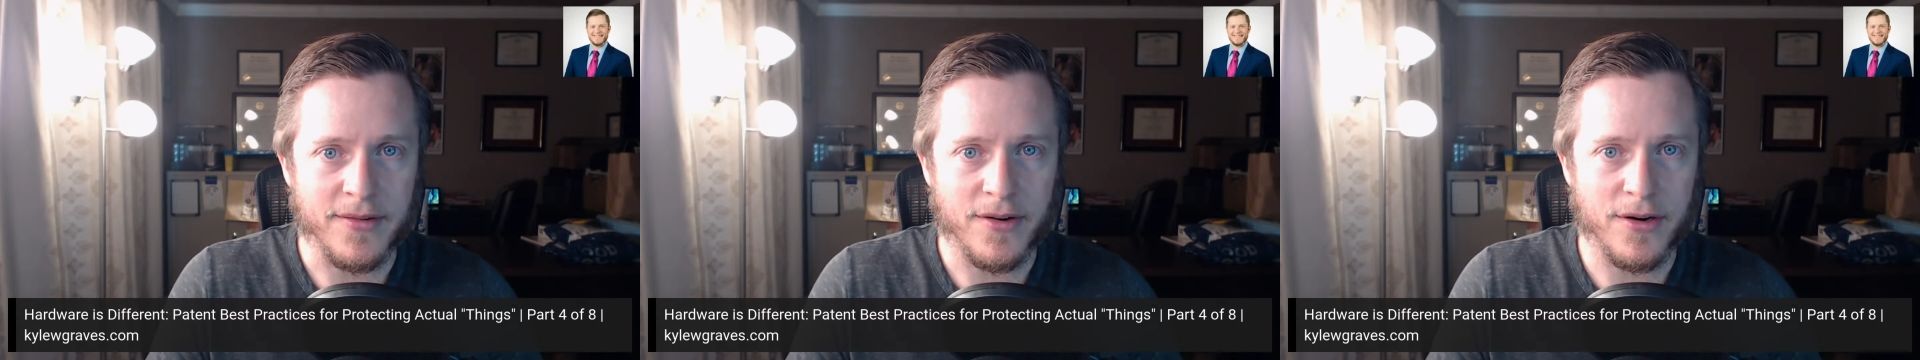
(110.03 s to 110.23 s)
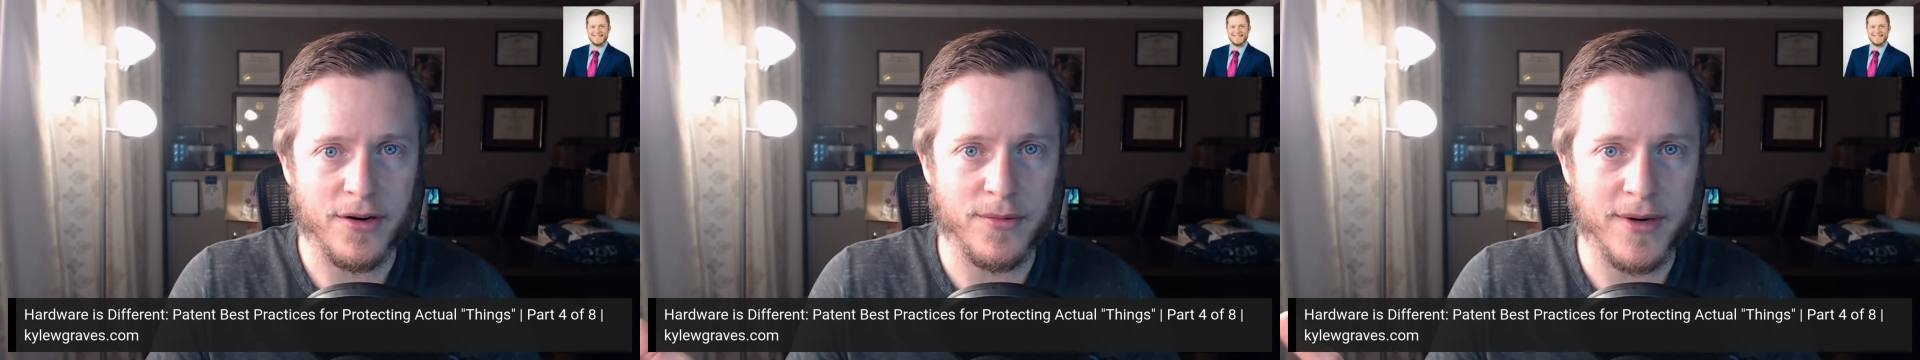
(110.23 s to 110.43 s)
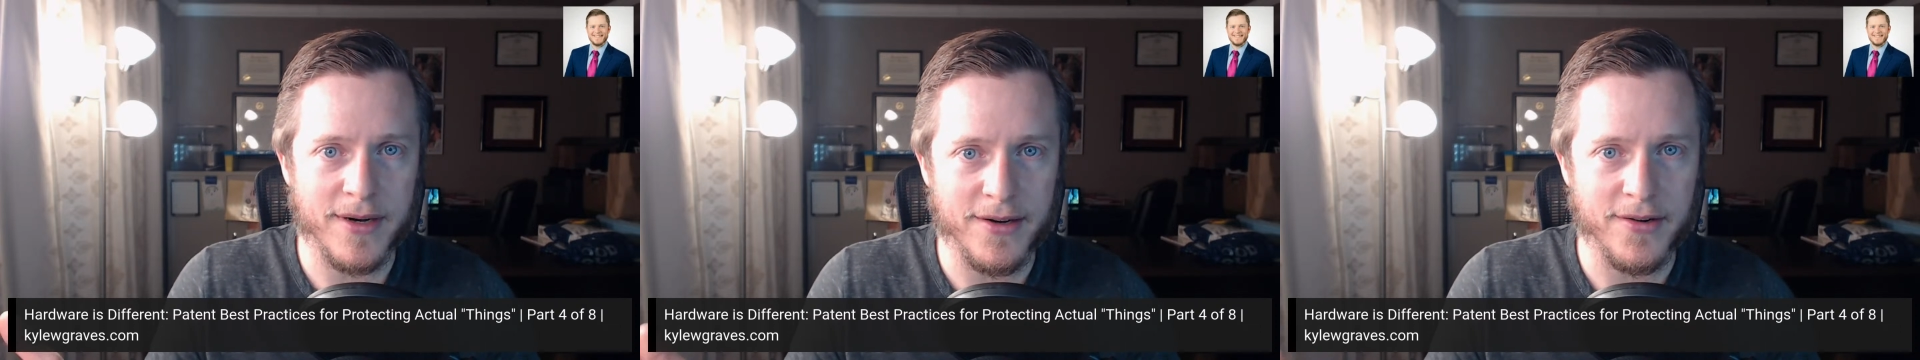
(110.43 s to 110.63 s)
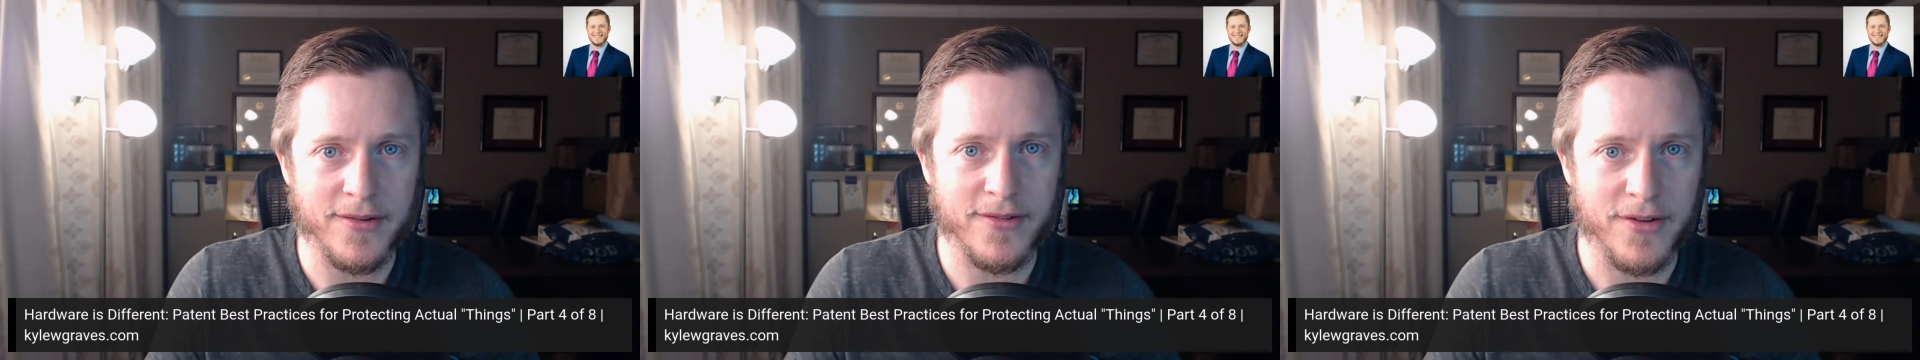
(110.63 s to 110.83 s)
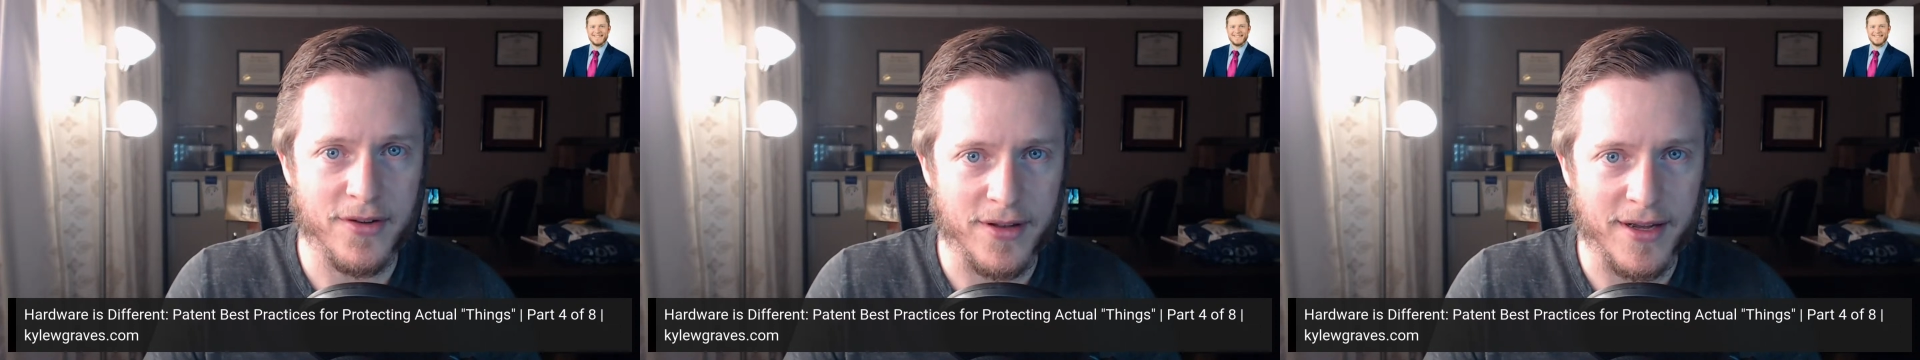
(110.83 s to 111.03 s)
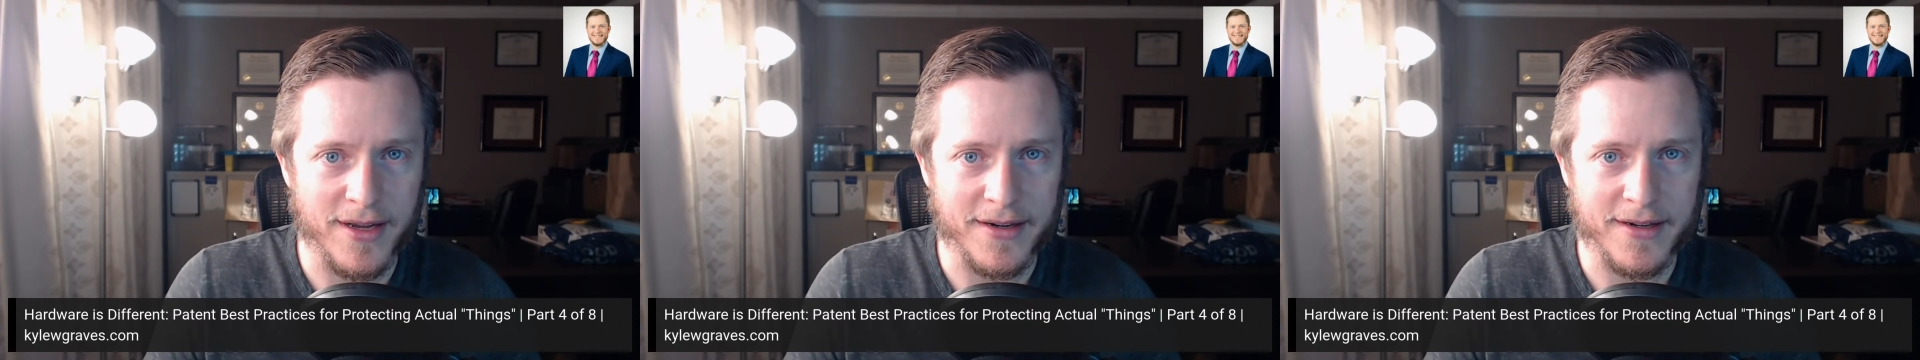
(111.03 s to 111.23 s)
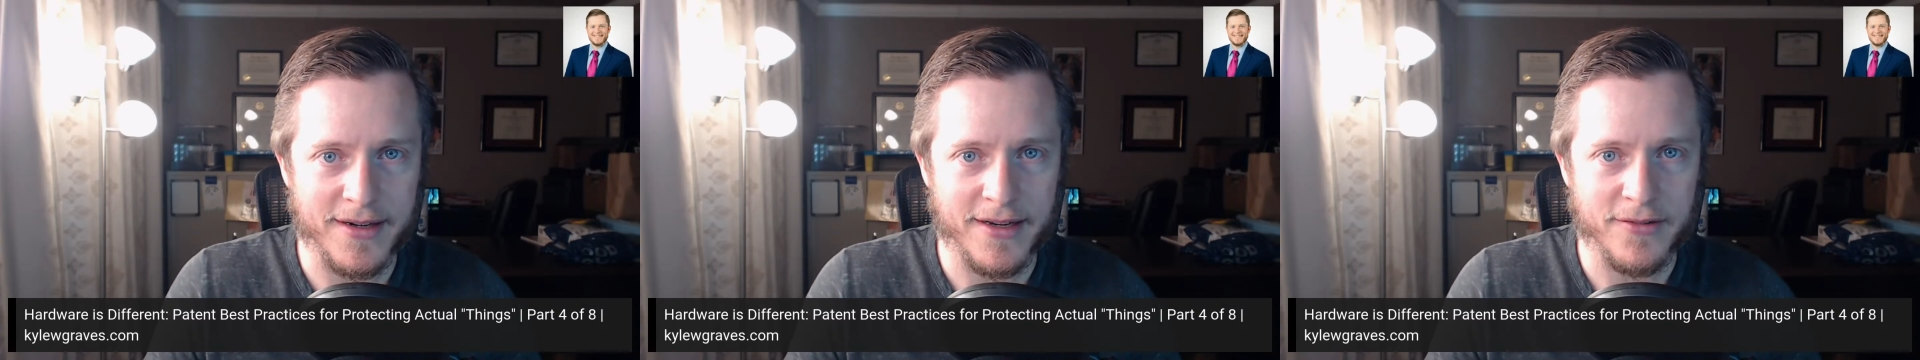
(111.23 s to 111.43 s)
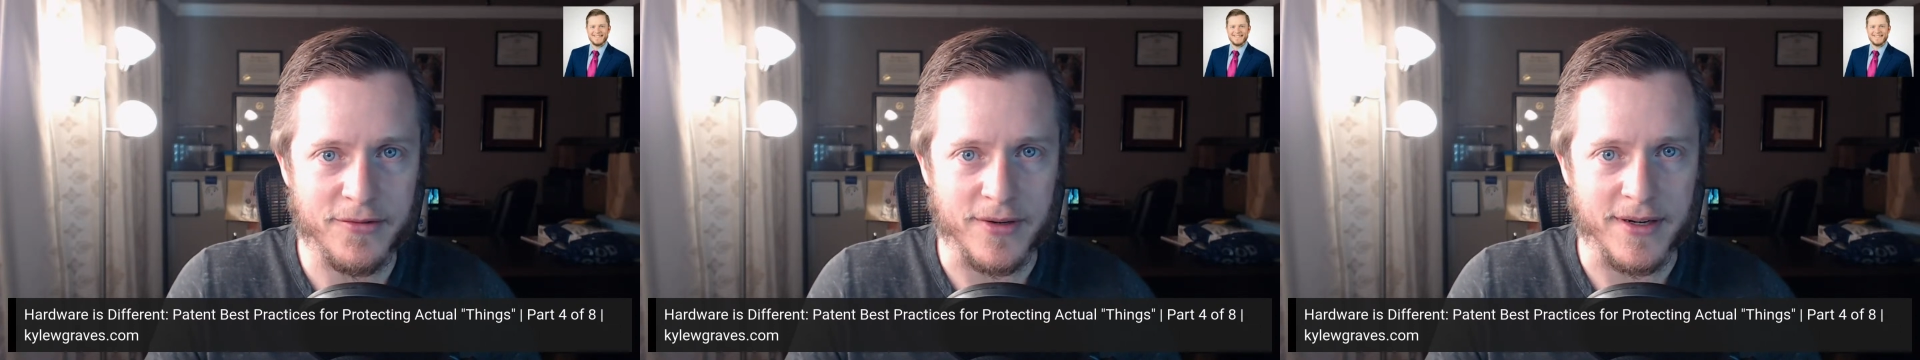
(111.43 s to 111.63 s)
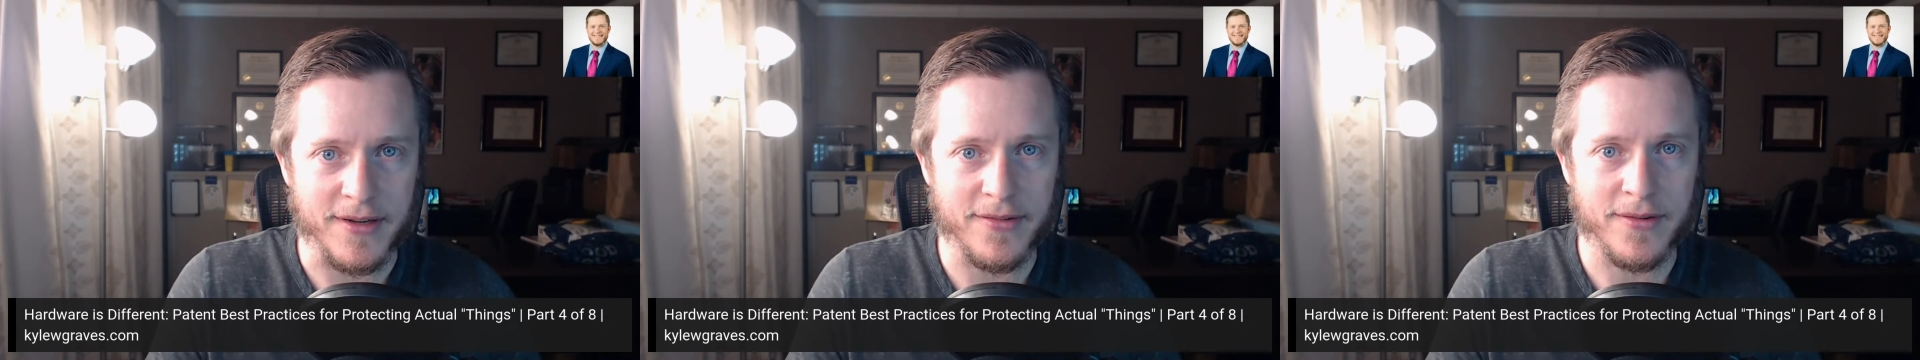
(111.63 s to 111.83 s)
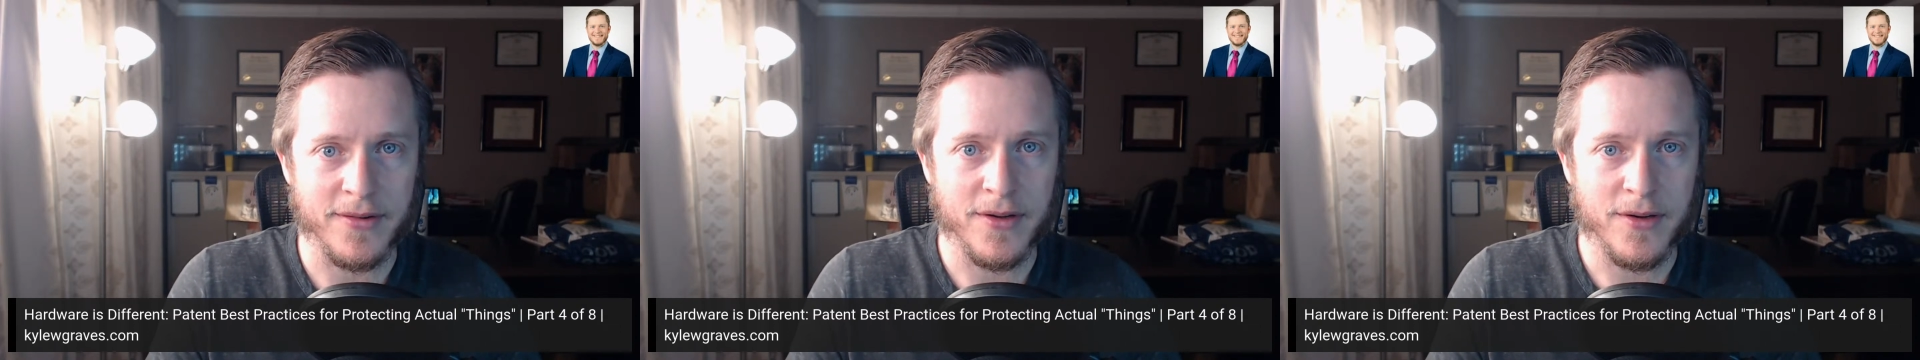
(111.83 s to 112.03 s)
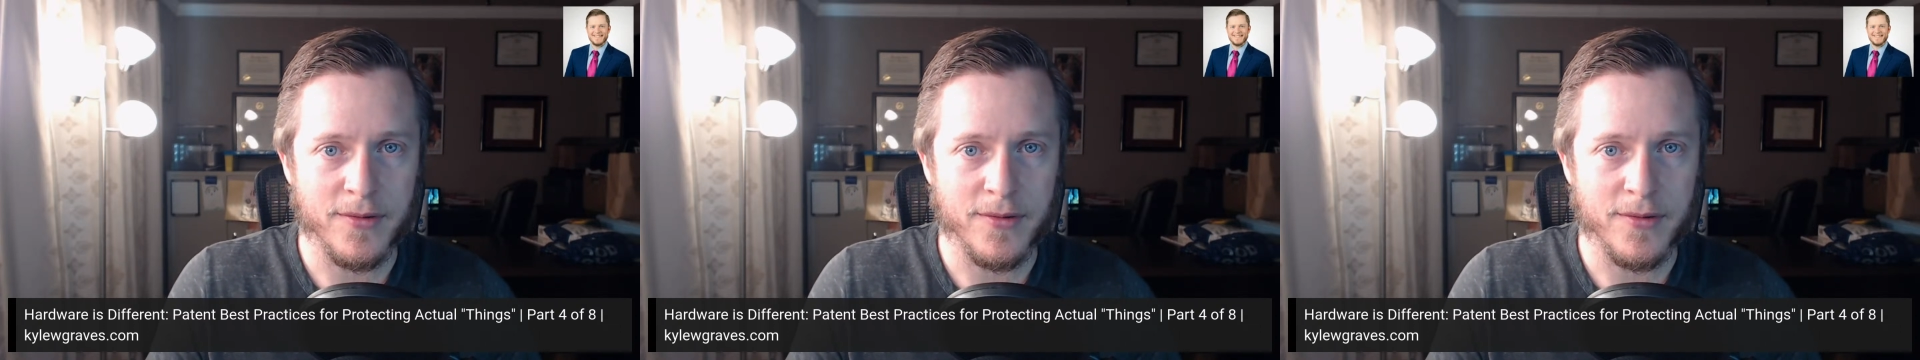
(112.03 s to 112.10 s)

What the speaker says: Hardware goes to a lot of countries.